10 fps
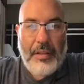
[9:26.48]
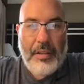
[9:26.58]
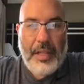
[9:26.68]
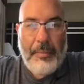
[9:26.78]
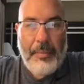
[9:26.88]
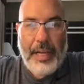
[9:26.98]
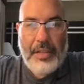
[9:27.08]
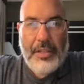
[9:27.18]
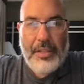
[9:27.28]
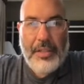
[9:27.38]
that
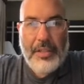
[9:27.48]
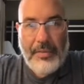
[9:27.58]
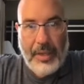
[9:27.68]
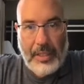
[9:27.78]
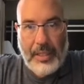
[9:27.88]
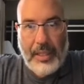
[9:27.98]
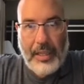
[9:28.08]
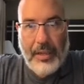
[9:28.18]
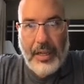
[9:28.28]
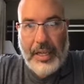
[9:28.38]
matches the font that
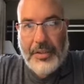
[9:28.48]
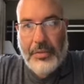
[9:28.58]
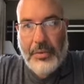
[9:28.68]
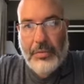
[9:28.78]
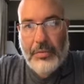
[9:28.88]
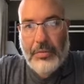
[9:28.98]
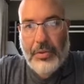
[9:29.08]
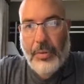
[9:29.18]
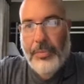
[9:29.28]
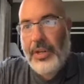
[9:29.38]
our actual
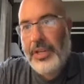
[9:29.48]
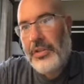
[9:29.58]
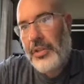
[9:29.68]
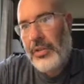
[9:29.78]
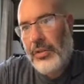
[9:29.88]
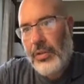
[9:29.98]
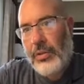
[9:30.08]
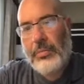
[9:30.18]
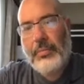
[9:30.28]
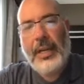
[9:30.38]
corporation
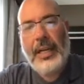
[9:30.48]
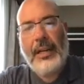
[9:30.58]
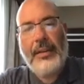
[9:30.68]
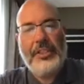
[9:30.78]
or